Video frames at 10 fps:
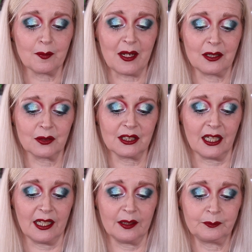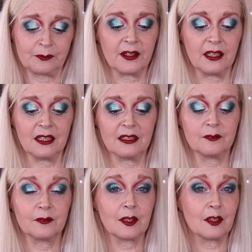about it.
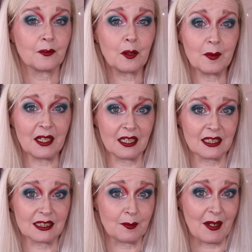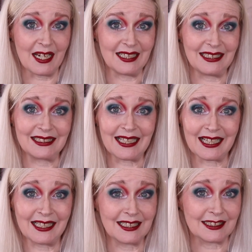The formula to me is
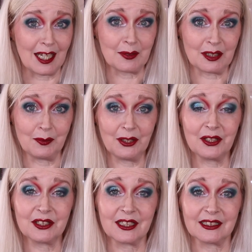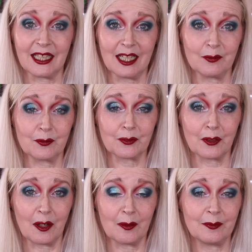exactly the same as I'm used to seeing
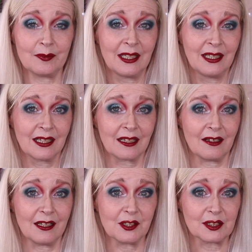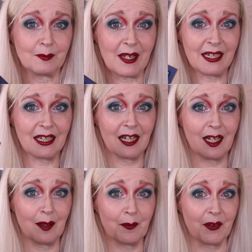from Kaleidos
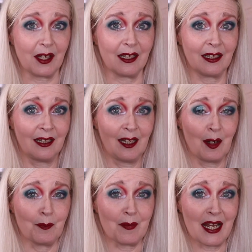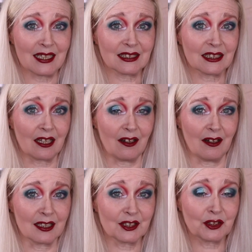makeup. The mattes
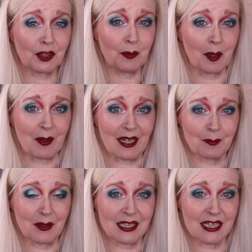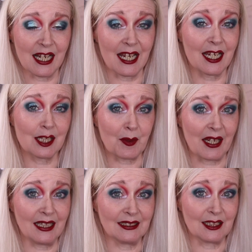are super pigmented but
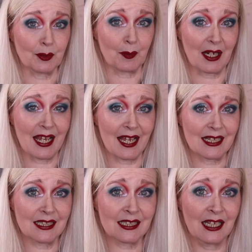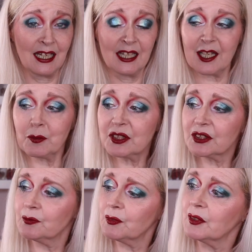easy to blend. There was
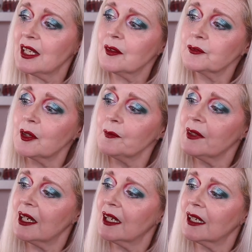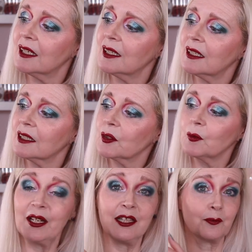some fallout from that
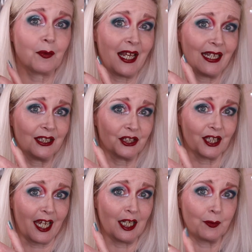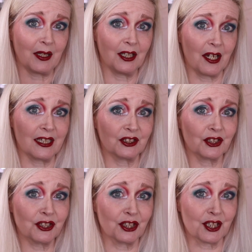Queen of Blades shade, but you know, it's
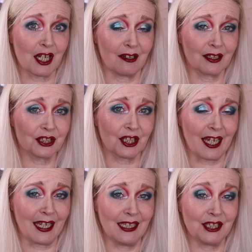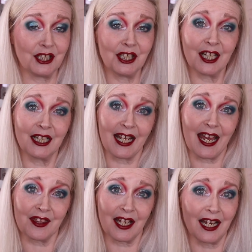such a dark shade, you're gonna
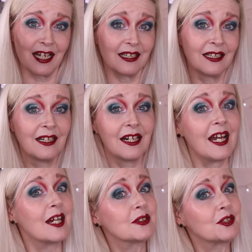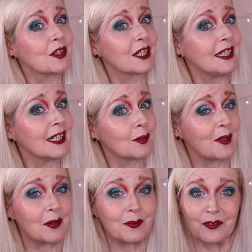get that. I have still got a little
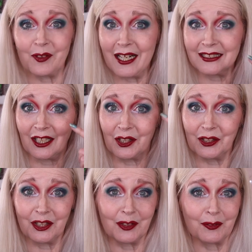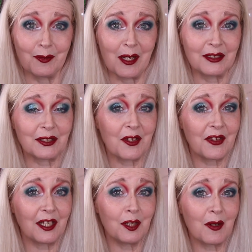bit on my face that I couldn't remove, so I
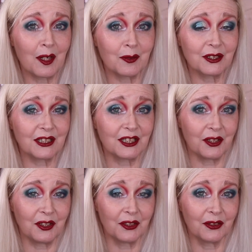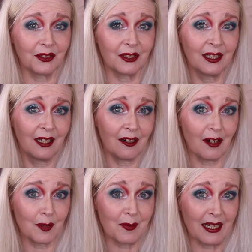think you might want to do your
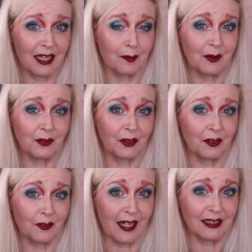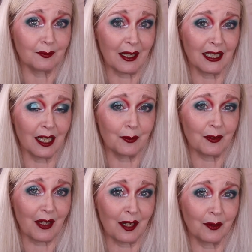eye makeup before your face makeup
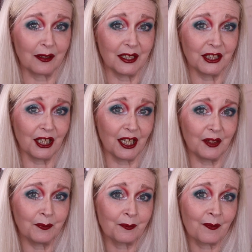if that worries you.